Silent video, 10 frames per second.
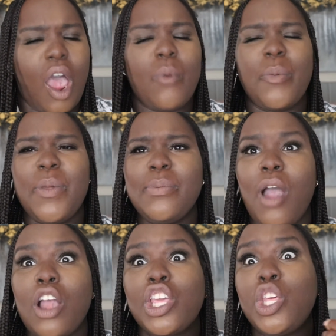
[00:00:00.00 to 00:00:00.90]
when
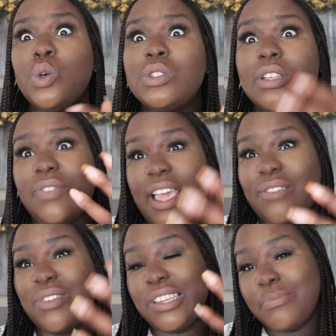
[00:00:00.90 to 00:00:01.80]
people are accused of
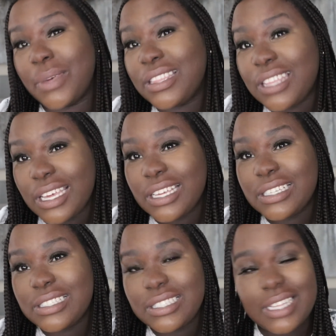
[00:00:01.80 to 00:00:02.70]
like really big
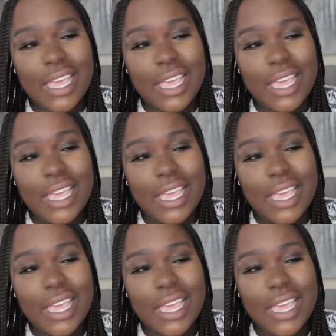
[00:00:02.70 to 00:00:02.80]
things,